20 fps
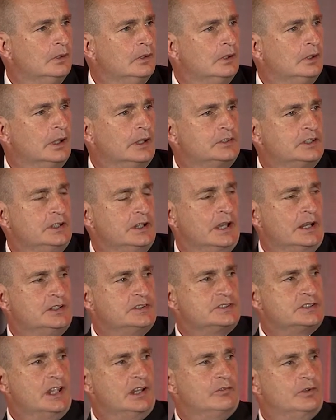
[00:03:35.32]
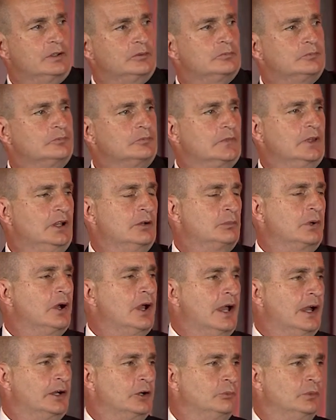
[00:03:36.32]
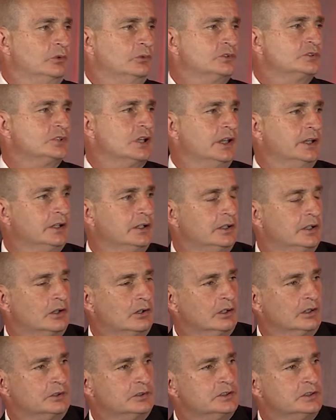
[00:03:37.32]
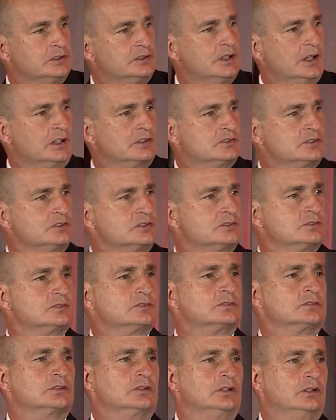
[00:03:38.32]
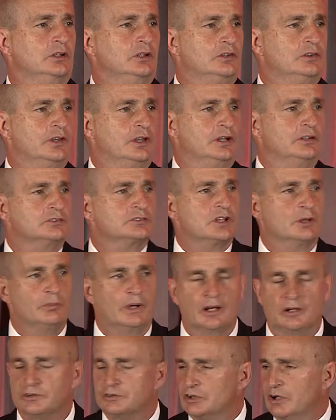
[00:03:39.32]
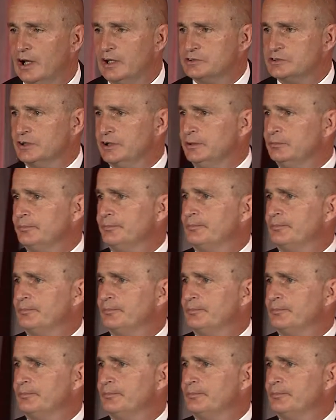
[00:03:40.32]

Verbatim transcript: 1997, Amber Hagerman was taken in Arlington, Texas, and good things come out of tragedy.